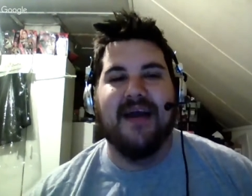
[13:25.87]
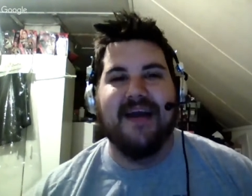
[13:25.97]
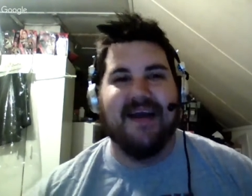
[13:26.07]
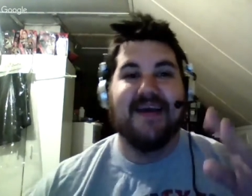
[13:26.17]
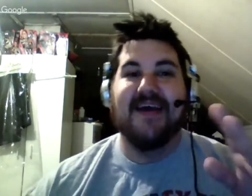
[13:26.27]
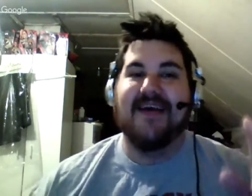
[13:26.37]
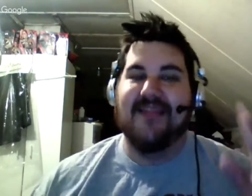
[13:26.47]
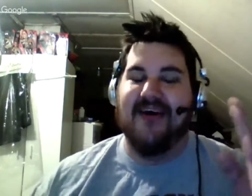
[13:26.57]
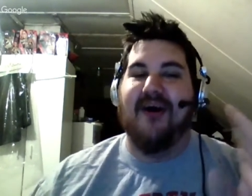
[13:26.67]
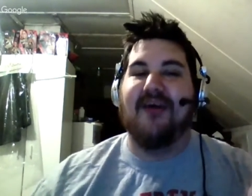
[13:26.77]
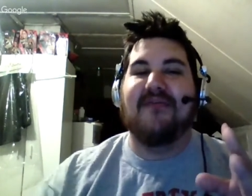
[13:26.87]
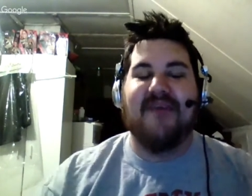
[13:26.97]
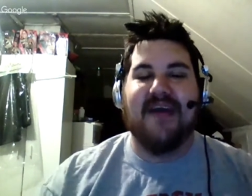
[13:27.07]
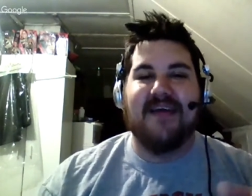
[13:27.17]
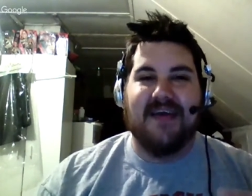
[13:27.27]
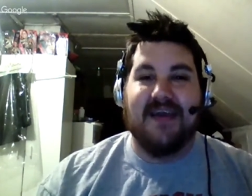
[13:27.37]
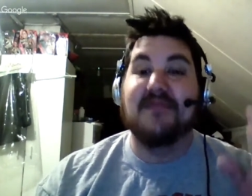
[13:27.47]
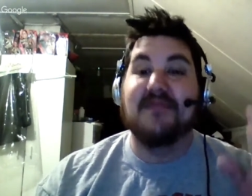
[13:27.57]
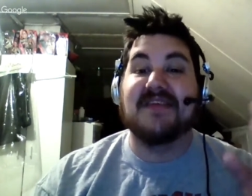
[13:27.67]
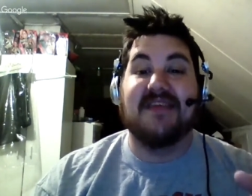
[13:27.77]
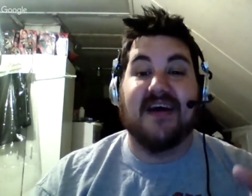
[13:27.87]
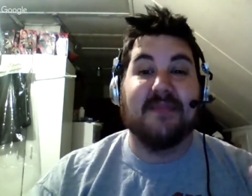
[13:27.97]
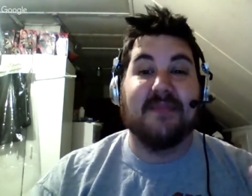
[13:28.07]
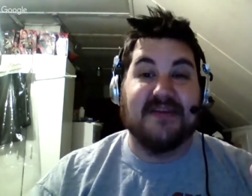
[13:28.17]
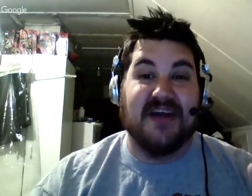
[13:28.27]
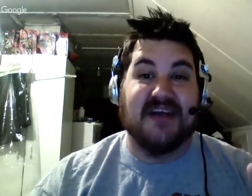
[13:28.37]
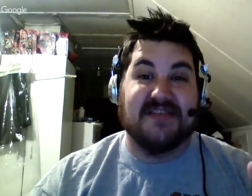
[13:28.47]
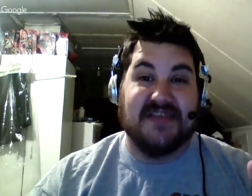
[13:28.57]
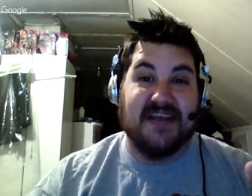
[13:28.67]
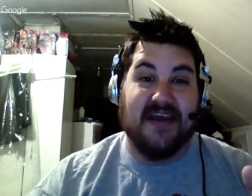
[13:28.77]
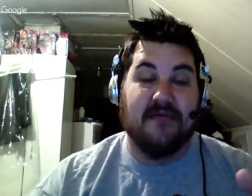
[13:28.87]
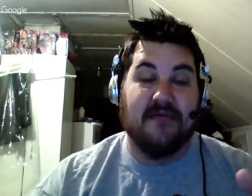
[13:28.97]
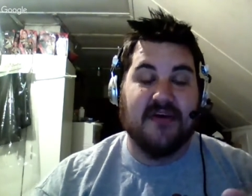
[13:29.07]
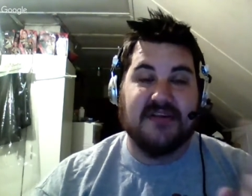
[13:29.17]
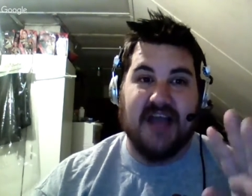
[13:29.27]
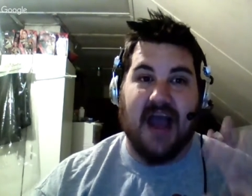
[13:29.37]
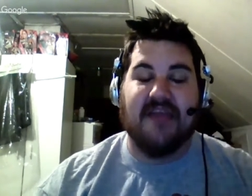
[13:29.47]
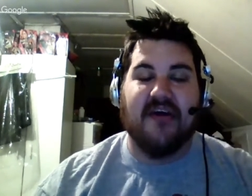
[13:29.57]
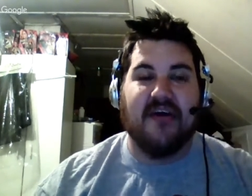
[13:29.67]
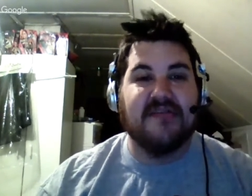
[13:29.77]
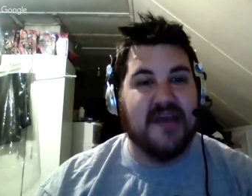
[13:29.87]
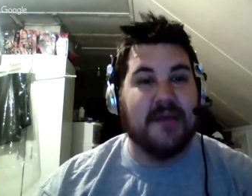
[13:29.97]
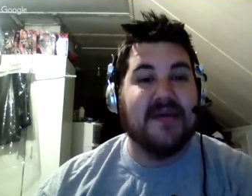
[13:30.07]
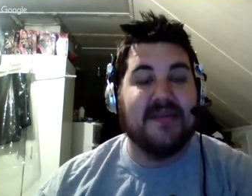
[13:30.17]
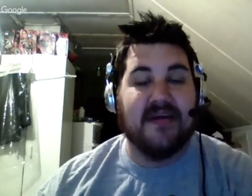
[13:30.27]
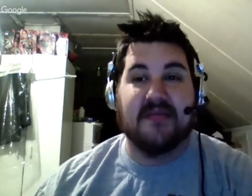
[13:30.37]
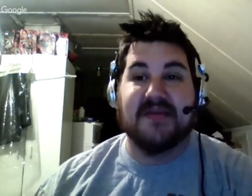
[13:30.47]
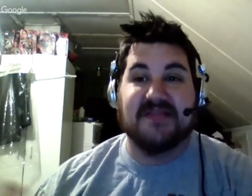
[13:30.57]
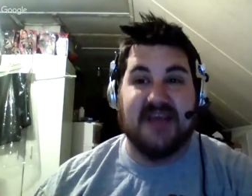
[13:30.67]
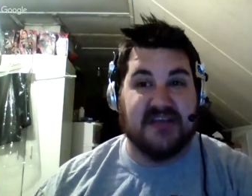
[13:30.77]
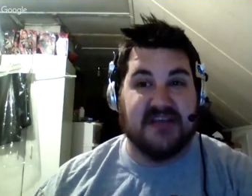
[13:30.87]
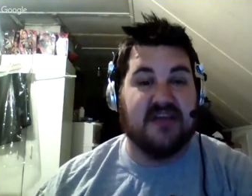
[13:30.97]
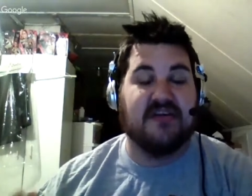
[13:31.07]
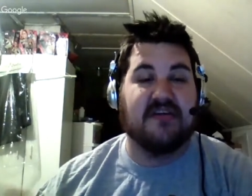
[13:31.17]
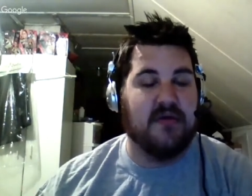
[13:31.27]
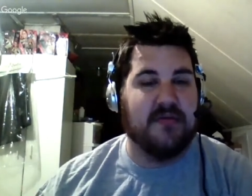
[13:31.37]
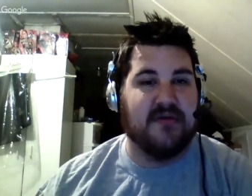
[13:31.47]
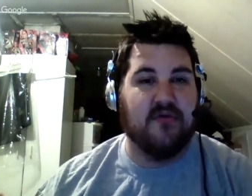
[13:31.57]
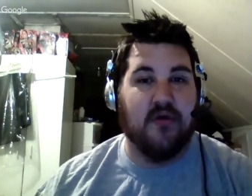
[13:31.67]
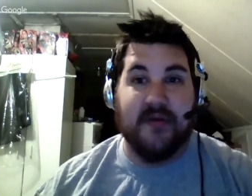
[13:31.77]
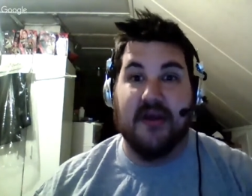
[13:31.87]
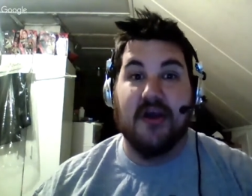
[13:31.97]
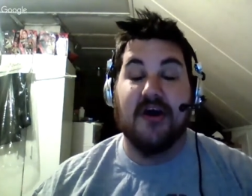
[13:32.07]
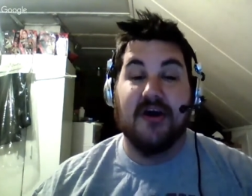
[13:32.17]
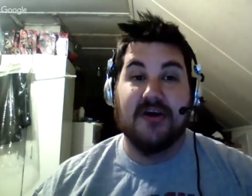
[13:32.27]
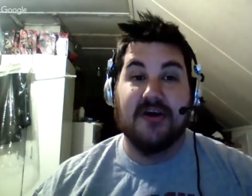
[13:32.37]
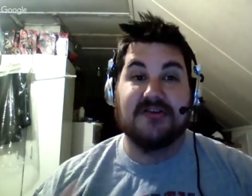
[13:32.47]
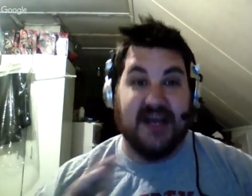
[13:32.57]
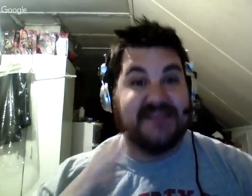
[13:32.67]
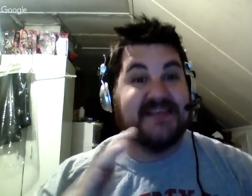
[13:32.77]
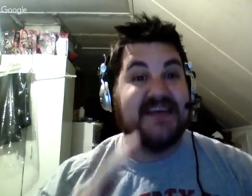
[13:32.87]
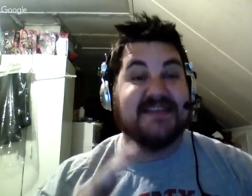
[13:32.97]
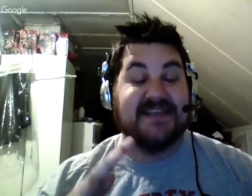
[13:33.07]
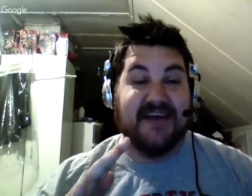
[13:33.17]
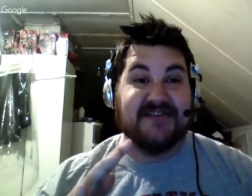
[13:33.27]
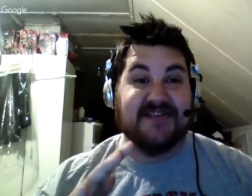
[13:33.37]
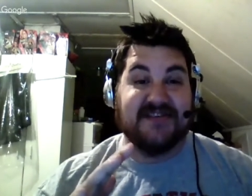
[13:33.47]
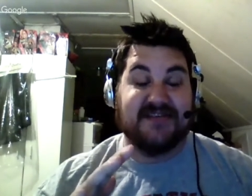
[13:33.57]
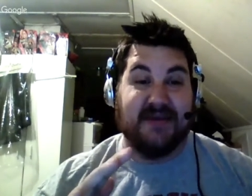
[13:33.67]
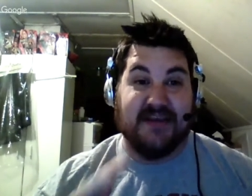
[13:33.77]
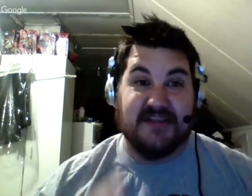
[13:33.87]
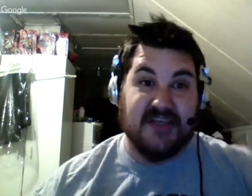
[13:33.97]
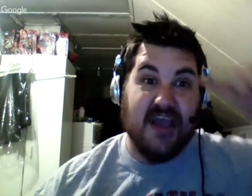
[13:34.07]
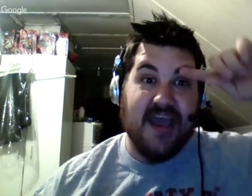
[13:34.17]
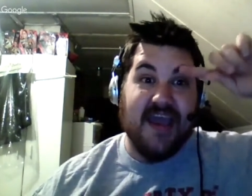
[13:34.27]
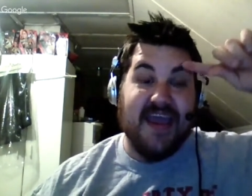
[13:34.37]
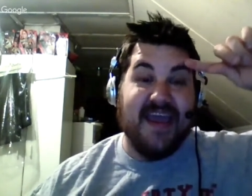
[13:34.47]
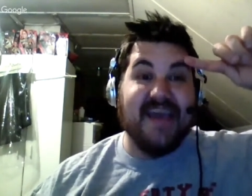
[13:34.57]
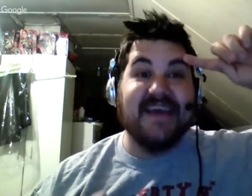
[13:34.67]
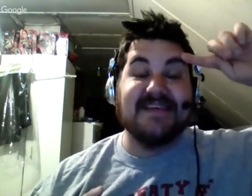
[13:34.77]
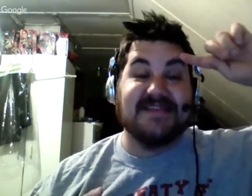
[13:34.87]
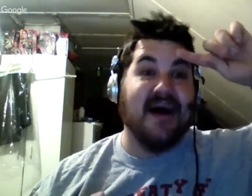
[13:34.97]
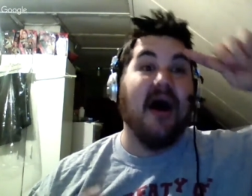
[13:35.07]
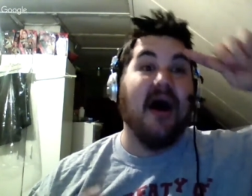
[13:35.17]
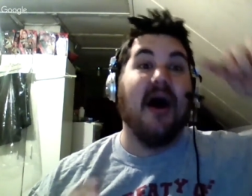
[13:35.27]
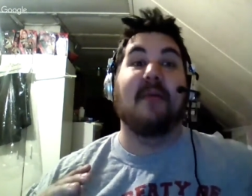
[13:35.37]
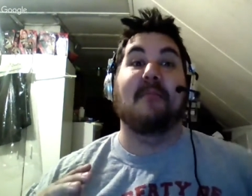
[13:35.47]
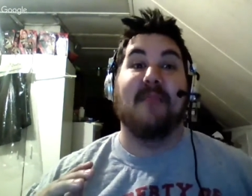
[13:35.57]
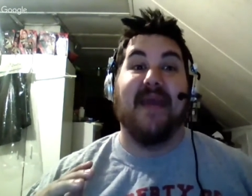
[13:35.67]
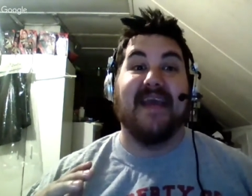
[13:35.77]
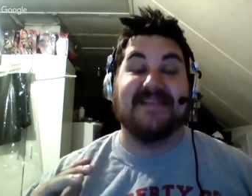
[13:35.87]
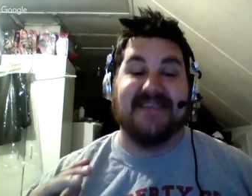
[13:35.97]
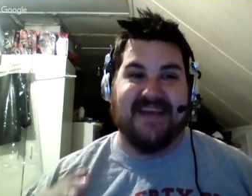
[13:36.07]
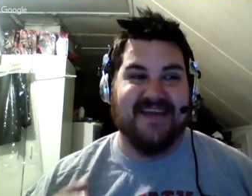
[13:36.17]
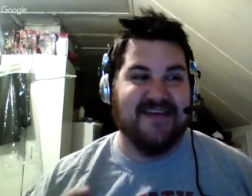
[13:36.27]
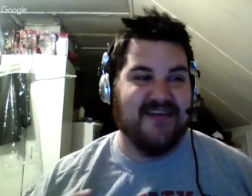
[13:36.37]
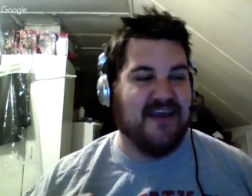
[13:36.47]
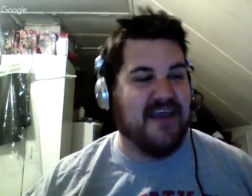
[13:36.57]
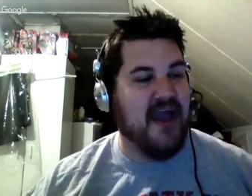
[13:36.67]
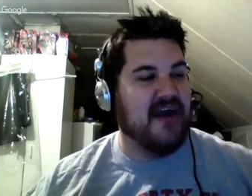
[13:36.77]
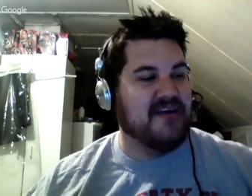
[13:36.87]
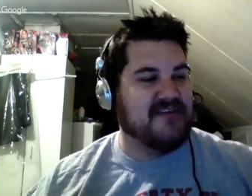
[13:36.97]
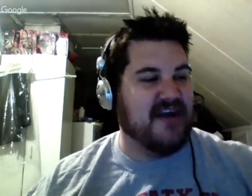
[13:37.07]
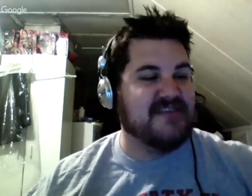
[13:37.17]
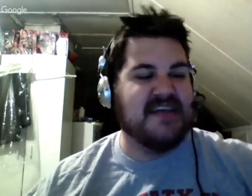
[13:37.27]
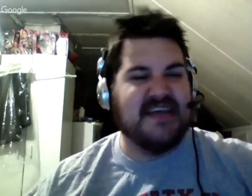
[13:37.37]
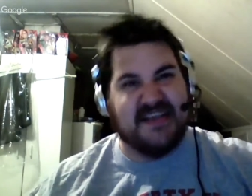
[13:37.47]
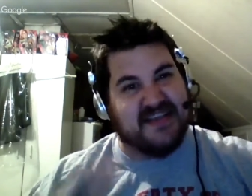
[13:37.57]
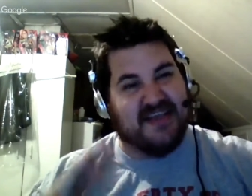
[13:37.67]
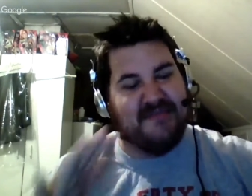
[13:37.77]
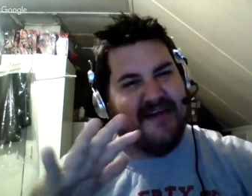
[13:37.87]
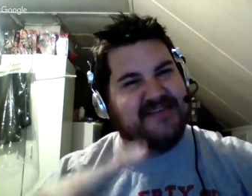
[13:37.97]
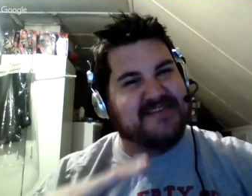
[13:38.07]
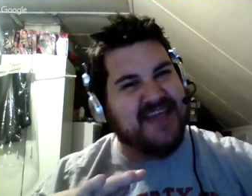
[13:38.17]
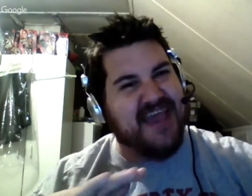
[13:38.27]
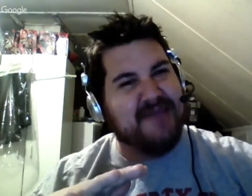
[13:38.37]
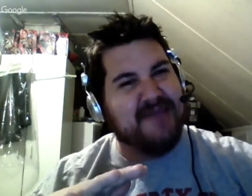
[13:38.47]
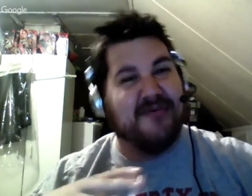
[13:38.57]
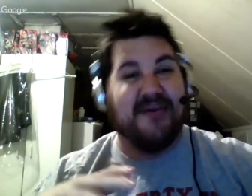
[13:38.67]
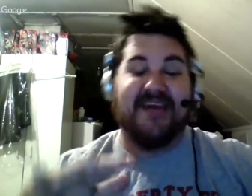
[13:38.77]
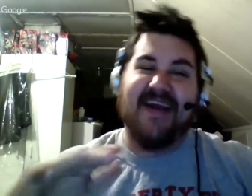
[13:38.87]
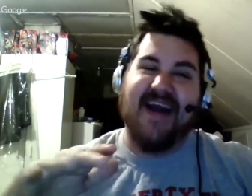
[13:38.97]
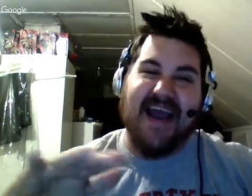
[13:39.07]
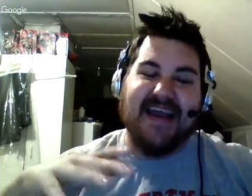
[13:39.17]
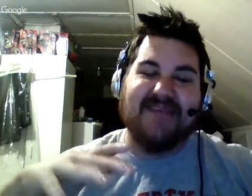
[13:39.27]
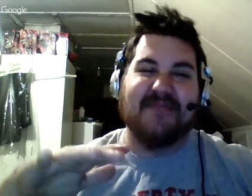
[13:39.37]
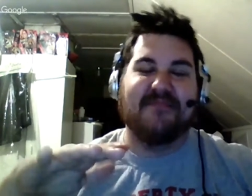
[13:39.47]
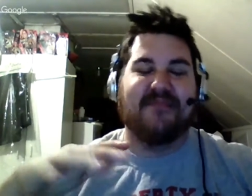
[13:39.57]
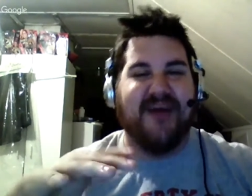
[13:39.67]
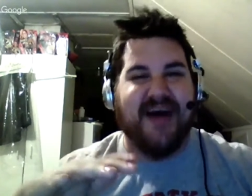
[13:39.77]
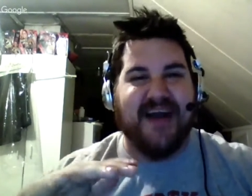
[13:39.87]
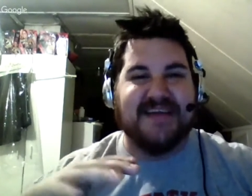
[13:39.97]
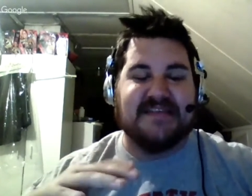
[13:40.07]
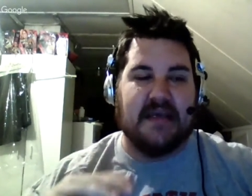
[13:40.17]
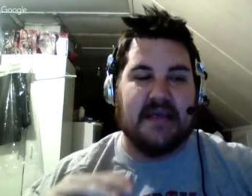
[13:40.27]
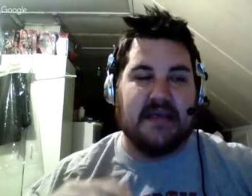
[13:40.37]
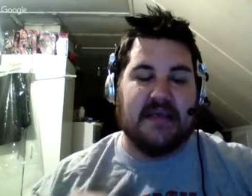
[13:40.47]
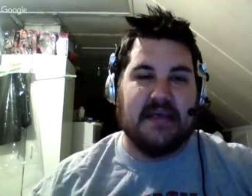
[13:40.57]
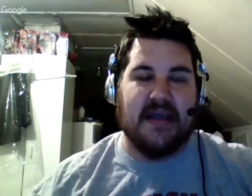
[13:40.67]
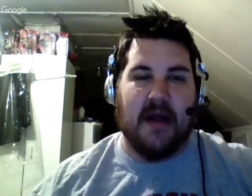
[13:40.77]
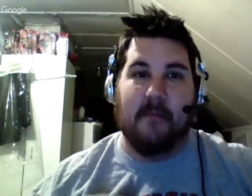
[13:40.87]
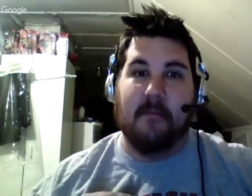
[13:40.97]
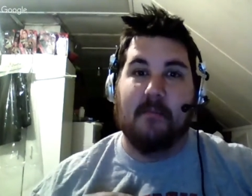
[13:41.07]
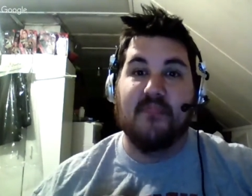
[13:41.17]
the Hall of Fame, he was inducted by John Cena, which I thought he was going to be inducted by Sasha. I thought that would have been cool, but John Cena's induction speech is amazing. Like, John Cena doesn't come out and say it, but he kind of implies that he, um,